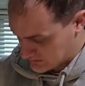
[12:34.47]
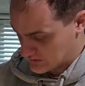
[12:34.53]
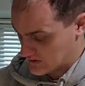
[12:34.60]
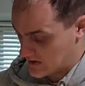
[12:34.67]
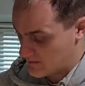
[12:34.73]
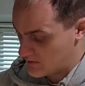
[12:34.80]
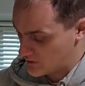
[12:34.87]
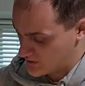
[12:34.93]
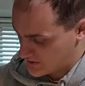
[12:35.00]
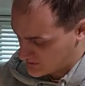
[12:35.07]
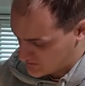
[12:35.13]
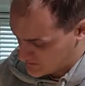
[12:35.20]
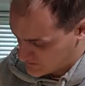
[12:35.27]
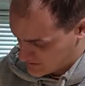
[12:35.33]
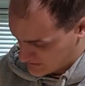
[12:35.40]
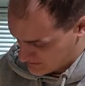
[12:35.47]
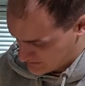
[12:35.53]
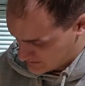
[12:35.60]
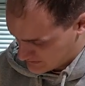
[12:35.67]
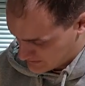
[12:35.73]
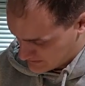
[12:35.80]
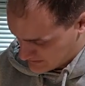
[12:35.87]
On our body, I should say.
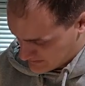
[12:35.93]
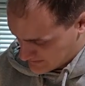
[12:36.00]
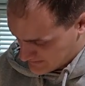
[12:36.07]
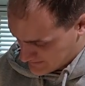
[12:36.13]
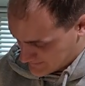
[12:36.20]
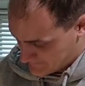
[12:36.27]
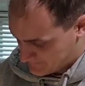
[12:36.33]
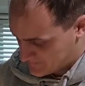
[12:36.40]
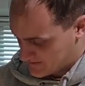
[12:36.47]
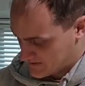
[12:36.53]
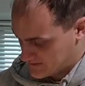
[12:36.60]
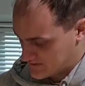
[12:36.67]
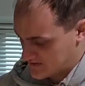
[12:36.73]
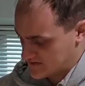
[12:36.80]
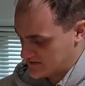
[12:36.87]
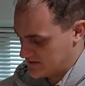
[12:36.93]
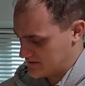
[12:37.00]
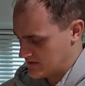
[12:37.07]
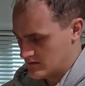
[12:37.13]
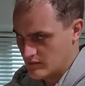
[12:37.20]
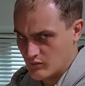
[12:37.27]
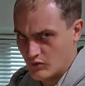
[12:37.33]
Because this is
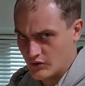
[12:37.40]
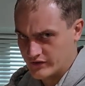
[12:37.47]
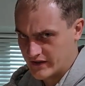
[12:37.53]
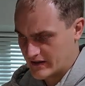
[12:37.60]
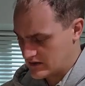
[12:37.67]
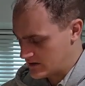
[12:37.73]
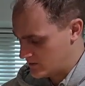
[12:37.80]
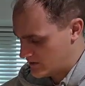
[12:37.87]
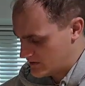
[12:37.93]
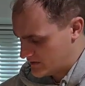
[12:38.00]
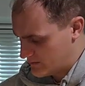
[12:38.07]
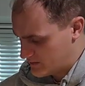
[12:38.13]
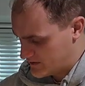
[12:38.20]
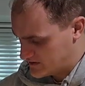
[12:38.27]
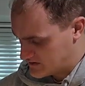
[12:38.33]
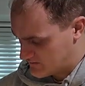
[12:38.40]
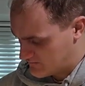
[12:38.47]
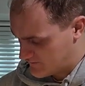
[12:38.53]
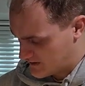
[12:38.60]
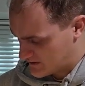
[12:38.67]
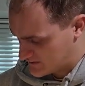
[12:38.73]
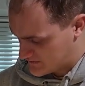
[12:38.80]
the more deadly one, the bleach and
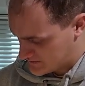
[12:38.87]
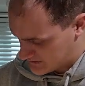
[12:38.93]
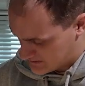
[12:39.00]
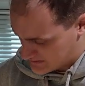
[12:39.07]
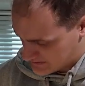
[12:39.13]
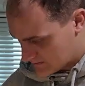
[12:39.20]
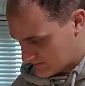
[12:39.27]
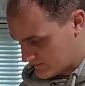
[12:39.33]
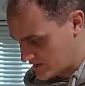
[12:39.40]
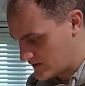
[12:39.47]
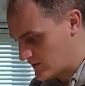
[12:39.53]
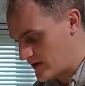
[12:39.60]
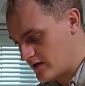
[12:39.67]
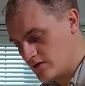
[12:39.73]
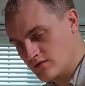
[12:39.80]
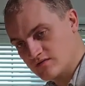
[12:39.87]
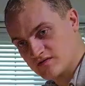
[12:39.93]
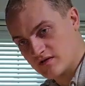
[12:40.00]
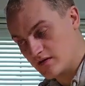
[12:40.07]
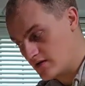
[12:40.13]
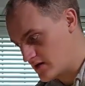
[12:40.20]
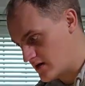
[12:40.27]
fix. By the way, I used
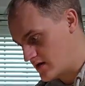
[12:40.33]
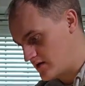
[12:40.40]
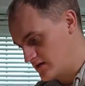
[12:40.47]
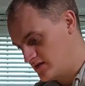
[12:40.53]
the